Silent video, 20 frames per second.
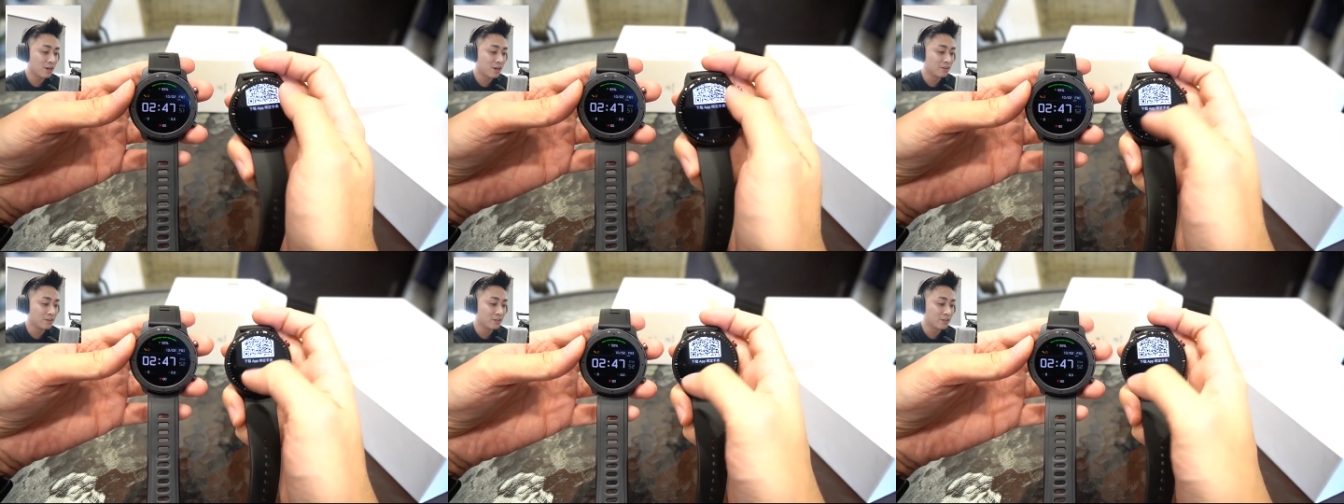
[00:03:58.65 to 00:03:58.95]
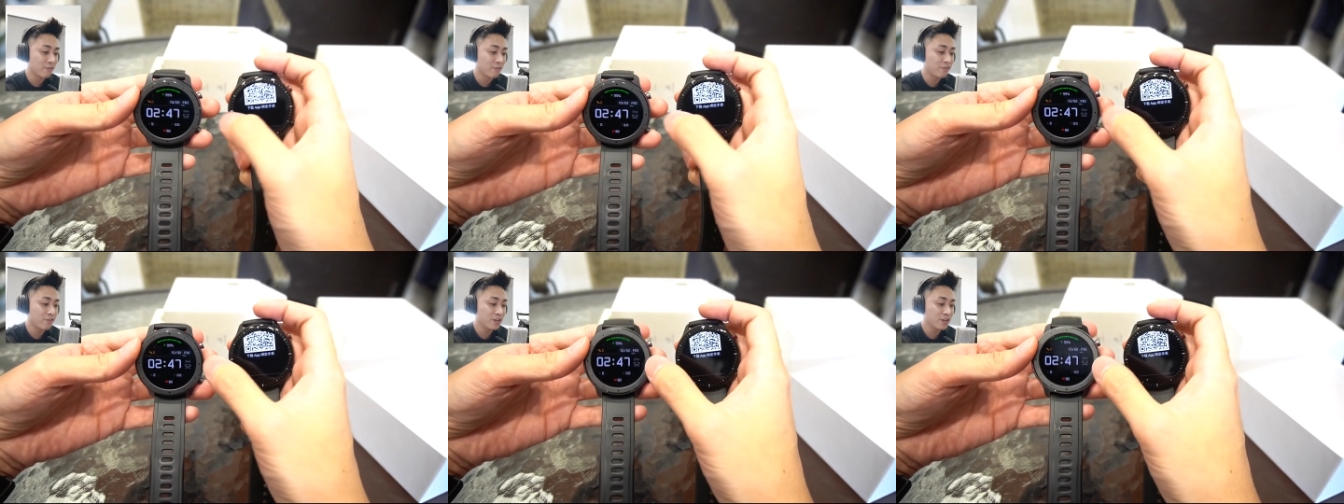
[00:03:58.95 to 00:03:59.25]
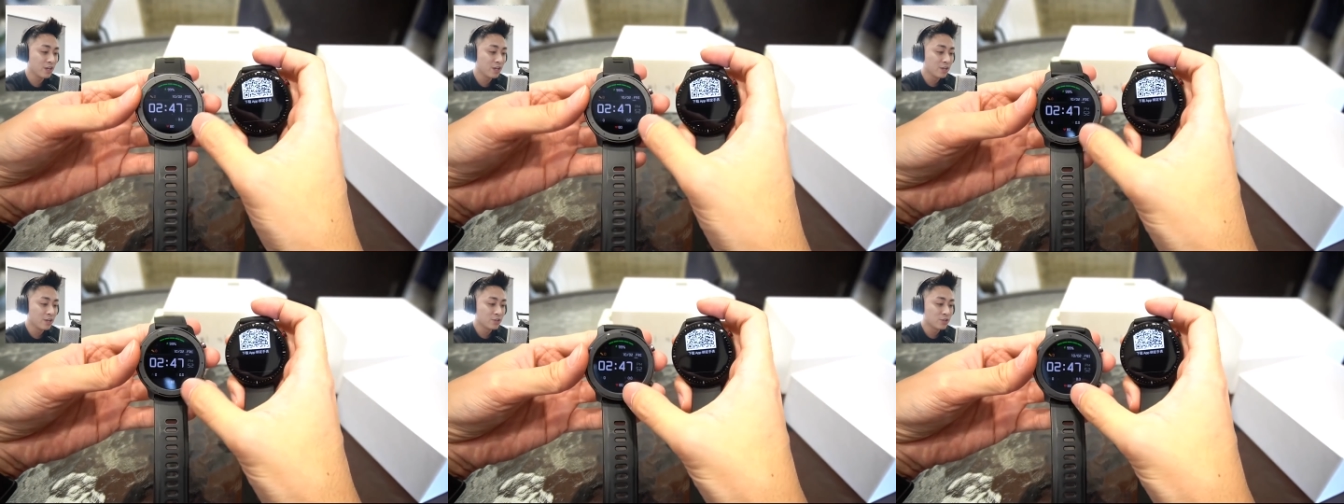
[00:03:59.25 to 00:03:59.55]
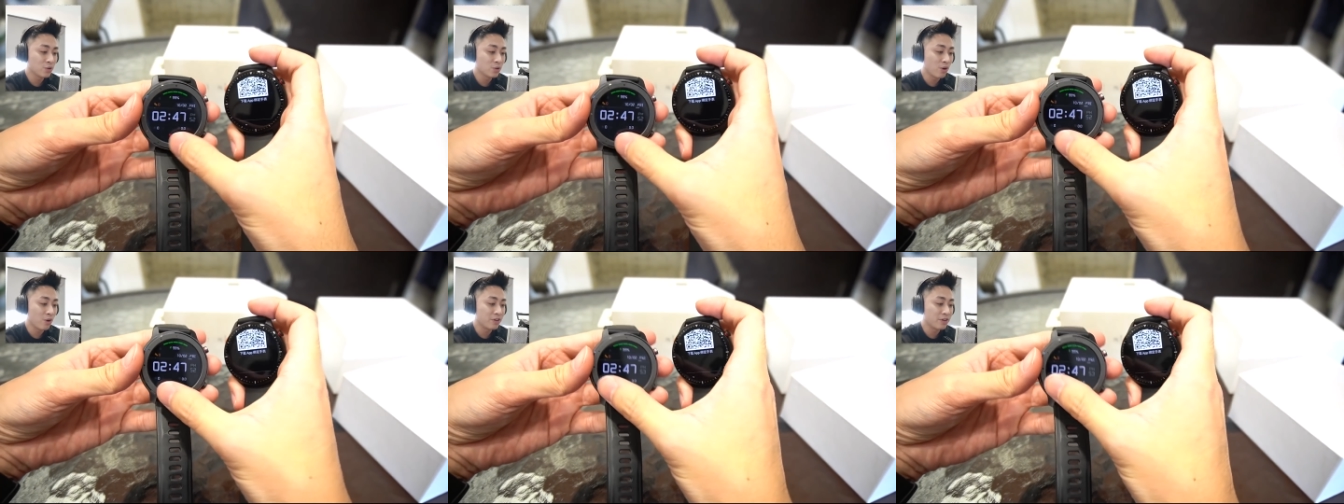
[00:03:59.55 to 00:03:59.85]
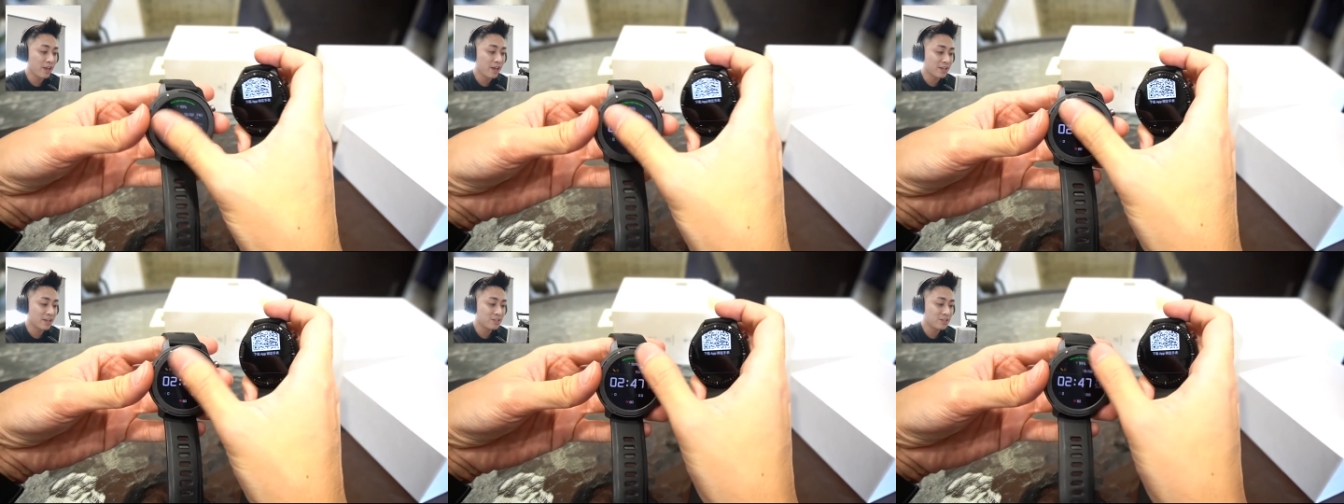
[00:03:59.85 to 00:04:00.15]
are different. So on
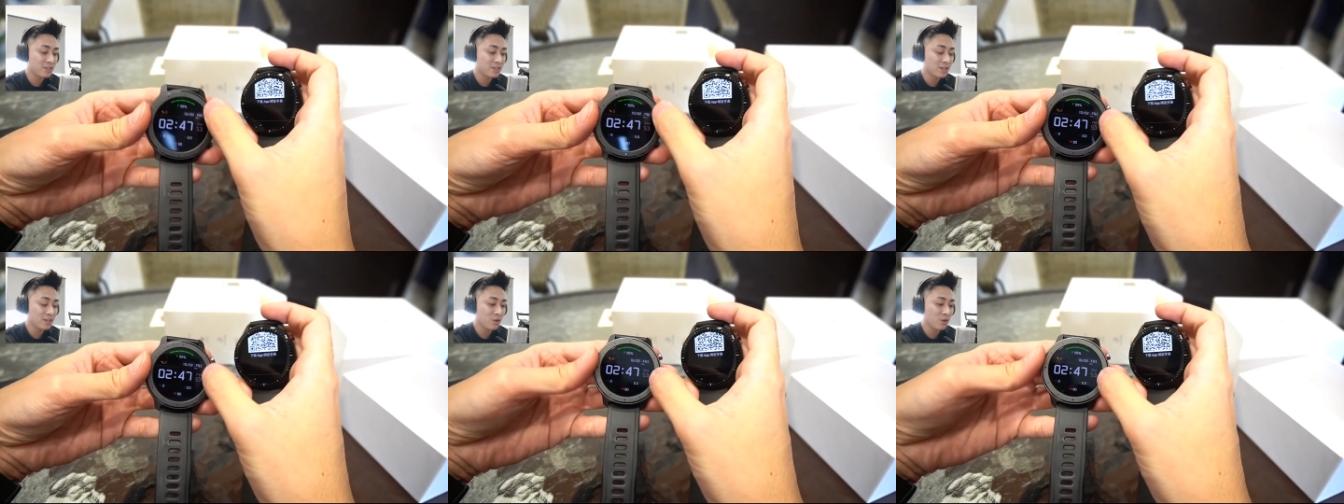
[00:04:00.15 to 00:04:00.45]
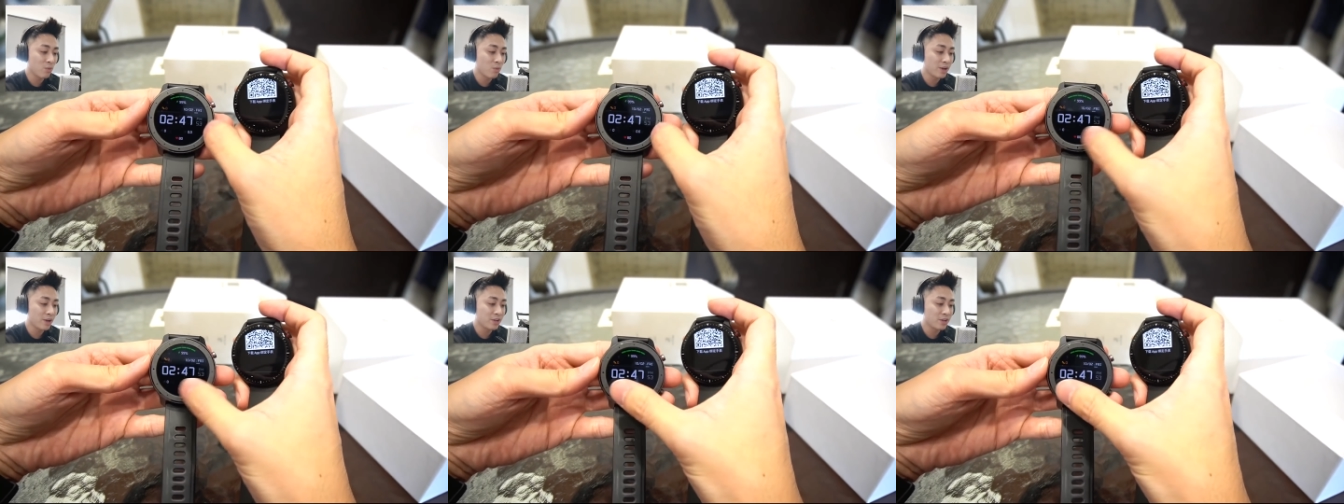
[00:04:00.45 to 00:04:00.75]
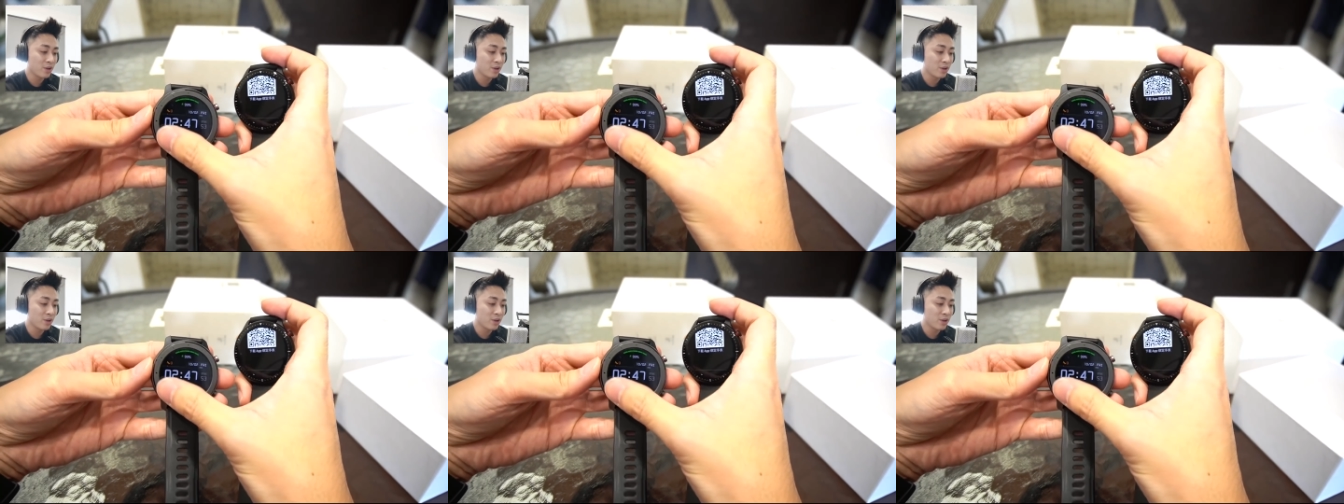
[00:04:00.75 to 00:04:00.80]
the existing one, the